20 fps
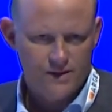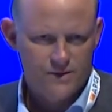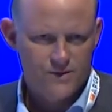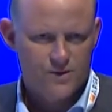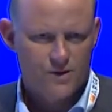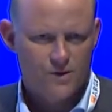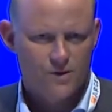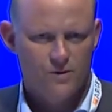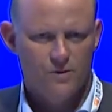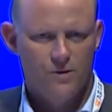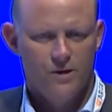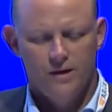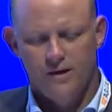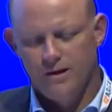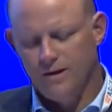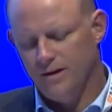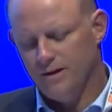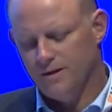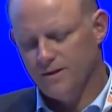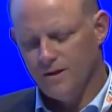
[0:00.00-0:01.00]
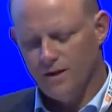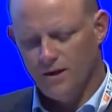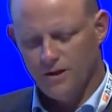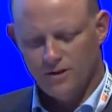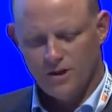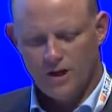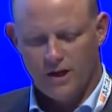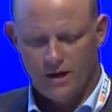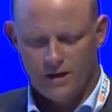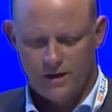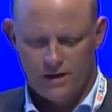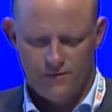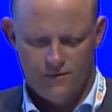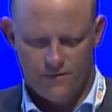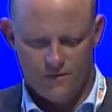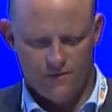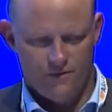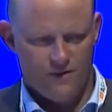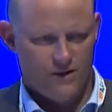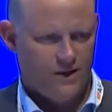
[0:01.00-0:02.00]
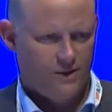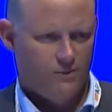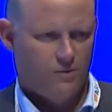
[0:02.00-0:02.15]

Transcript: so it's all targeted for very